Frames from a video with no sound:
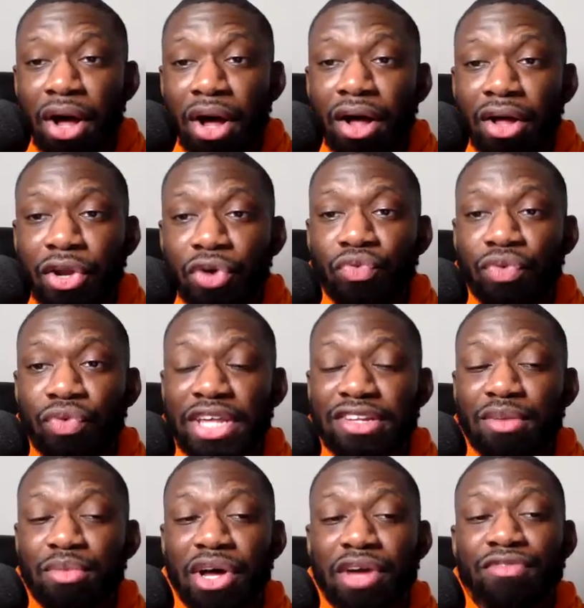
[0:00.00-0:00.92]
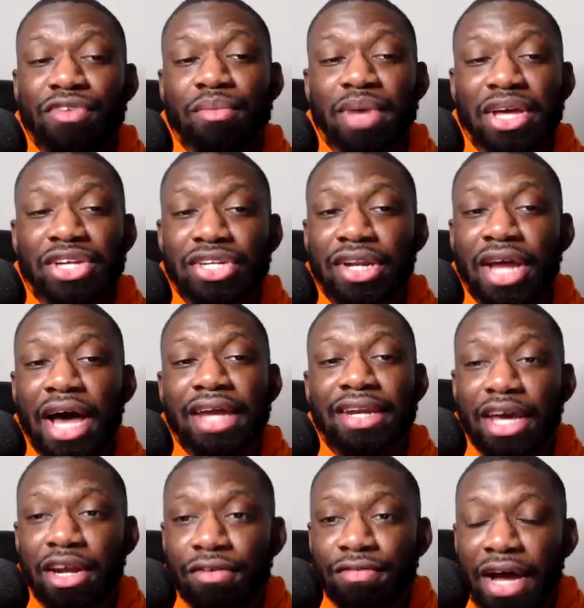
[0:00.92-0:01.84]
all the reasonable information to
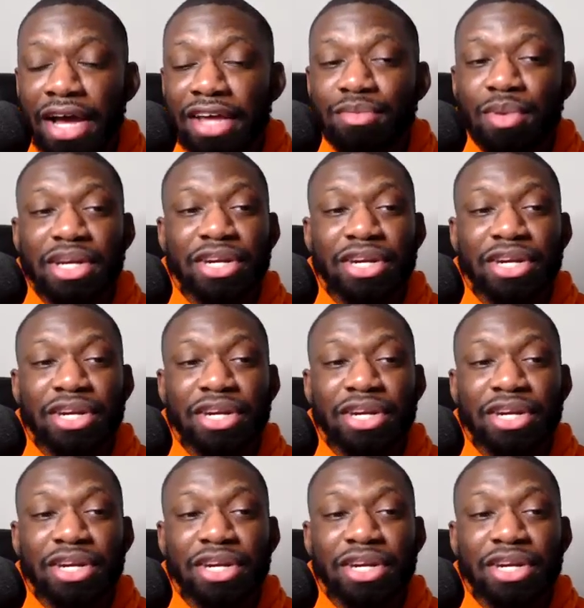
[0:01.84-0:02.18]
identify us,